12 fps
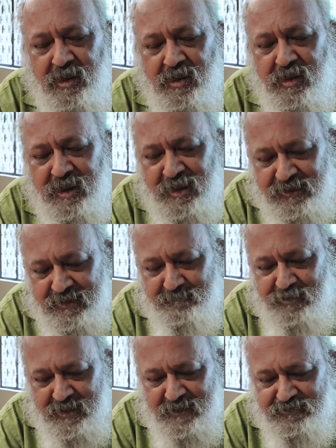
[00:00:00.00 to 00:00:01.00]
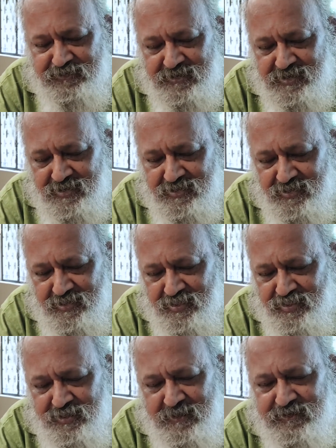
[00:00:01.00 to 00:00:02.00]
yielding variety.
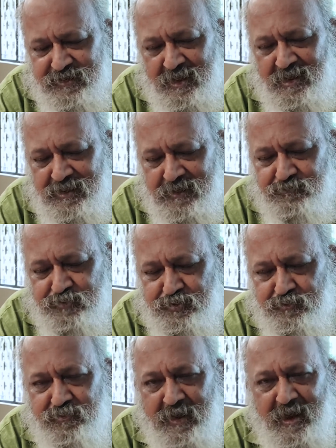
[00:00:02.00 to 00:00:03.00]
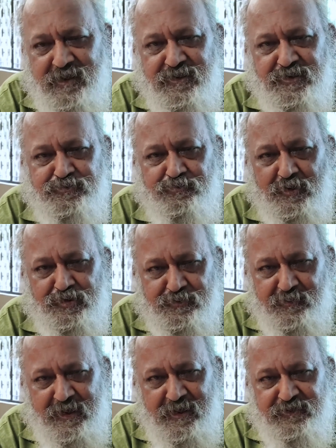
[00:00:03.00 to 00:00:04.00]
The real name should be high response
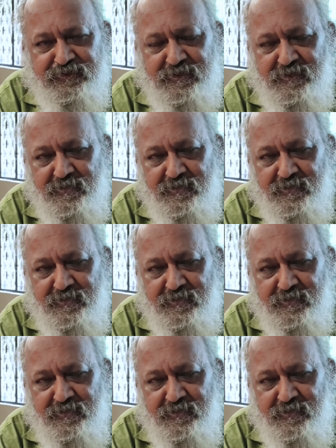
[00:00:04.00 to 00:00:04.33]
variety.